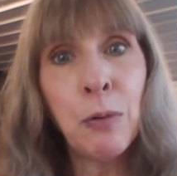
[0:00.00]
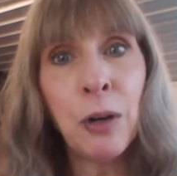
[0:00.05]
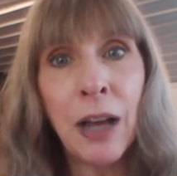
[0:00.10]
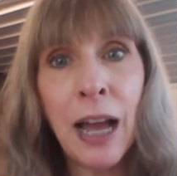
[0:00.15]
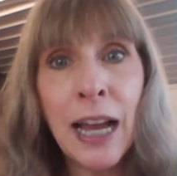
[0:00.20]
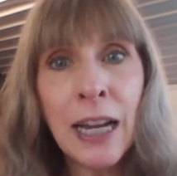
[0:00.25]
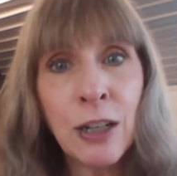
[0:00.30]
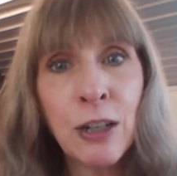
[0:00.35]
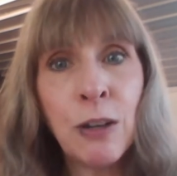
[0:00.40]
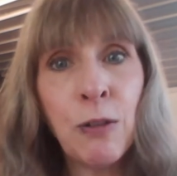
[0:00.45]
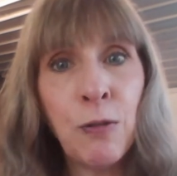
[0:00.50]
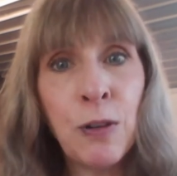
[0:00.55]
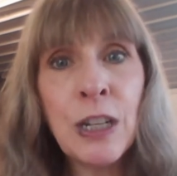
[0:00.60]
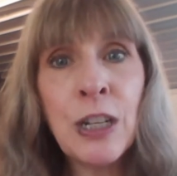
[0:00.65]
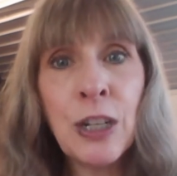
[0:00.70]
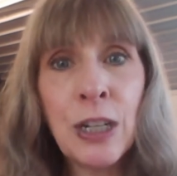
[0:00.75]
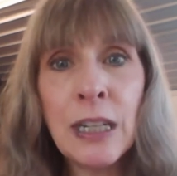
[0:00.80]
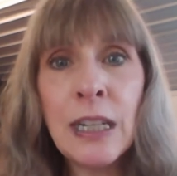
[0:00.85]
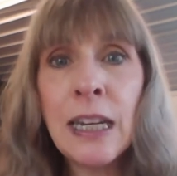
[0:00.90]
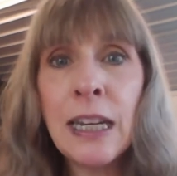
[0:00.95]
Well, actually
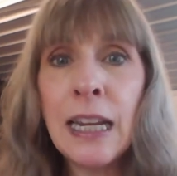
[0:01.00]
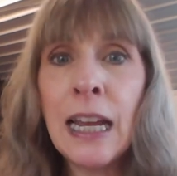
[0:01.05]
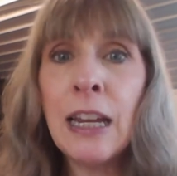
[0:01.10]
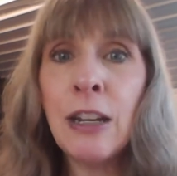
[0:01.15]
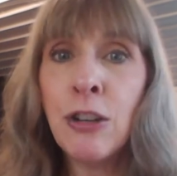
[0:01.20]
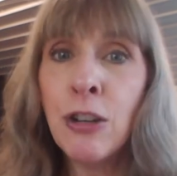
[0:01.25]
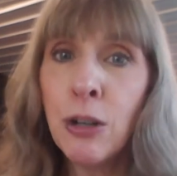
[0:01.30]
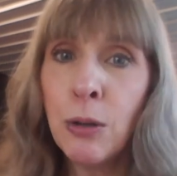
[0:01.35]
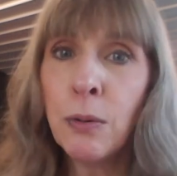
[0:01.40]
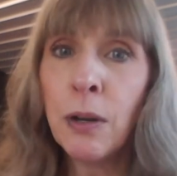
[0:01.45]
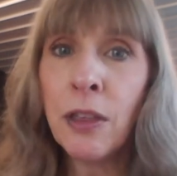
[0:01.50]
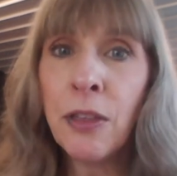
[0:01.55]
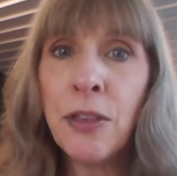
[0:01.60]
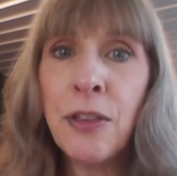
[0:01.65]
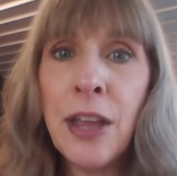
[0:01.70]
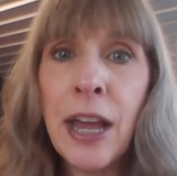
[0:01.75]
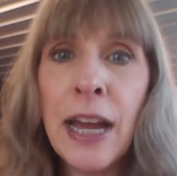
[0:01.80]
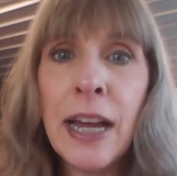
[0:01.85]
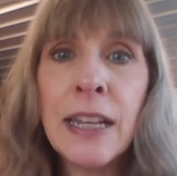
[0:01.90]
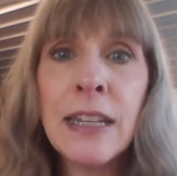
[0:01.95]
fishing today too with
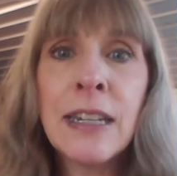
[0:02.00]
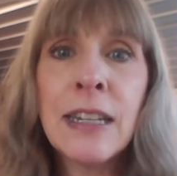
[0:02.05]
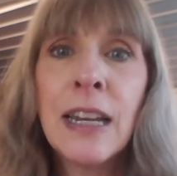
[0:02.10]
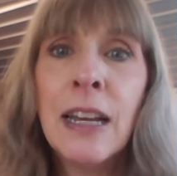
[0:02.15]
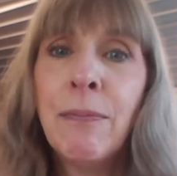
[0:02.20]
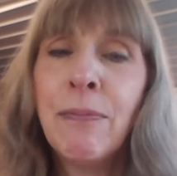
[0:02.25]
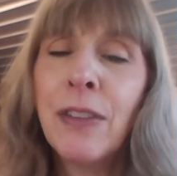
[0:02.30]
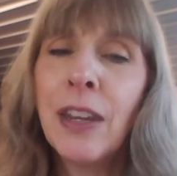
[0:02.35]
nets.